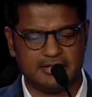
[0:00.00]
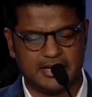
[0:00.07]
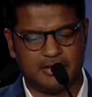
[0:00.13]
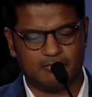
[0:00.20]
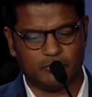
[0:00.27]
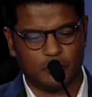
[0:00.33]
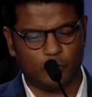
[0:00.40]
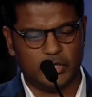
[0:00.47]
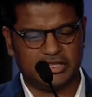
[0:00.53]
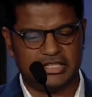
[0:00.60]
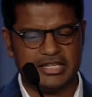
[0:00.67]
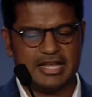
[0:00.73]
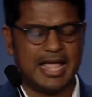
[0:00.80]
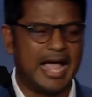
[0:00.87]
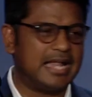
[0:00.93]
them with
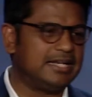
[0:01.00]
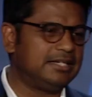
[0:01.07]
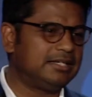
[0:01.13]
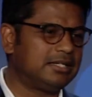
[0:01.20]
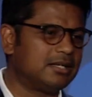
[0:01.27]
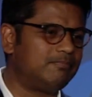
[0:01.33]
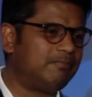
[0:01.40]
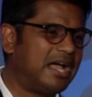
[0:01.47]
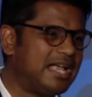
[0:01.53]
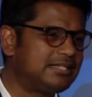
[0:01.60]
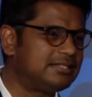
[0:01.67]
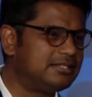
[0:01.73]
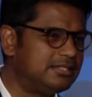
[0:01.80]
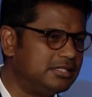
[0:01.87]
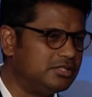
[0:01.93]
the added
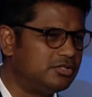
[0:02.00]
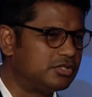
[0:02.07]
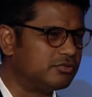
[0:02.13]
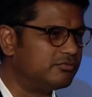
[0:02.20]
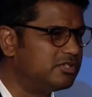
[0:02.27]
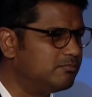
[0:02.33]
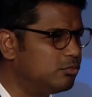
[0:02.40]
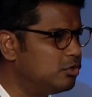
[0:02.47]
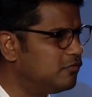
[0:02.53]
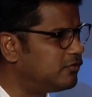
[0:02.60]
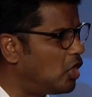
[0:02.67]
capacity to remove